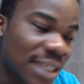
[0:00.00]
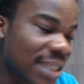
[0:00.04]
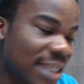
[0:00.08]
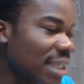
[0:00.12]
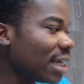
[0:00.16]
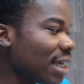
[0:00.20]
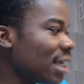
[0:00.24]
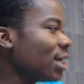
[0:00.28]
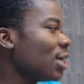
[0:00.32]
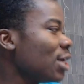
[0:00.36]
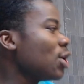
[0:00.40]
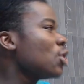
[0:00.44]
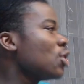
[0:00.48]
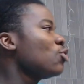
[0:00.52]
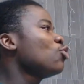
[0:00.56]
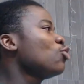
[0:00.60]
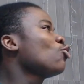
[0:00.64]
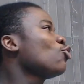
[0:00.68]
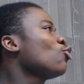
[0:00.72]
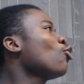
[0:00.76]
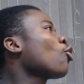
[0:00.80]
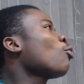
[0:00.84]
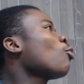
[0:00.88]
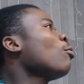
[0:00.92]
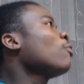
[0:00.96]
Say, you
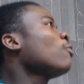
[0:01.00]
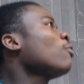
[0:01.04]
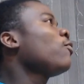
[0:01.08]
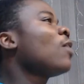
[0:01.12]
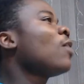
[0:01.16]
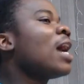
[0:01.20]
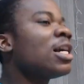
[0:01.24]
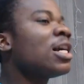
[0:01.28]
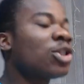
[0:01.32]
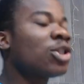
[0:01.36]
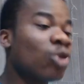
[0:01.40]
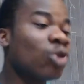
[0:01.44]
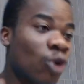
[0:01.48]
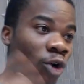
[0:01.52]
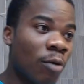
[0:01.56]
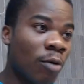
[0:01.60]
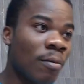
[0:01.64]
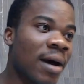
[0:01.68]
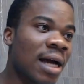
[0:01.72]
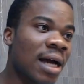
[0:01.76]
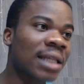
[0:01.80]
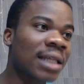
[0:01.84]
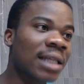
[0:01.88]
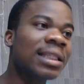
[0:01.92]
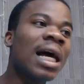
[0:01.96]
go come off a house, you come
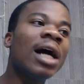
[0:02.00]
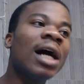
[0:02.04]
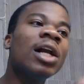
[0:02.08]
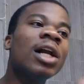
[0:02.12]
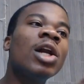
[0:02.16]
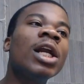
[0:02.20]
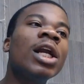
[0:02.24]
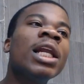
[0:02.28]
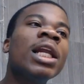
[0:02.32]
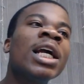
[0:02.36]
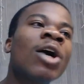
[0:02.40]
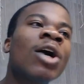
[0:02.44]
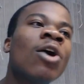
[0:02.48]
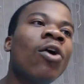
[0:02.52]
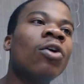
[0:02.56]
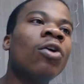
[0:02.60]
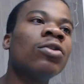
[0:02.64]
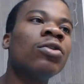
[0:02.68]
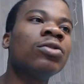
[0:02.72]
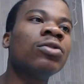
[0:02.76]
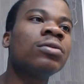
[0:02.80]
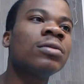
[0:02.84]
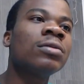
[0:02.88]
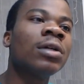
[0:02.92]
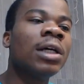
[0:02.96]
back. Now, really,
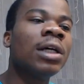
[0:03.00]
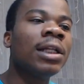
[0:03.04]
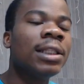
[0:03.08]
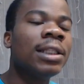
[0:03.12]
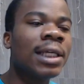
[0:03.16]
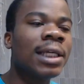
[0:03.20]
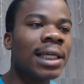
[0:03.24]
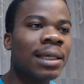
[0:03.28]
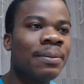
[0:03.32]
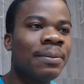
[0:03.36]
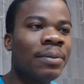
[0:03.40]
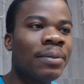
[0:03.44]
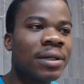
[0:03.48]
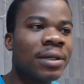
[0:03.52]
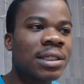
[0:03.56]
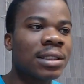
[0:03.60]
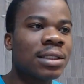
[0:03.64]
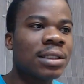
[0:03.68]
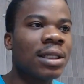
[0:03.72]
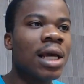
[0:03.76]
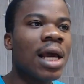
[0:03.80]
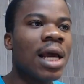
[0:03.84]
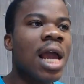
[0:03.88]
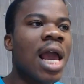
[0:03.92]
God, the key person.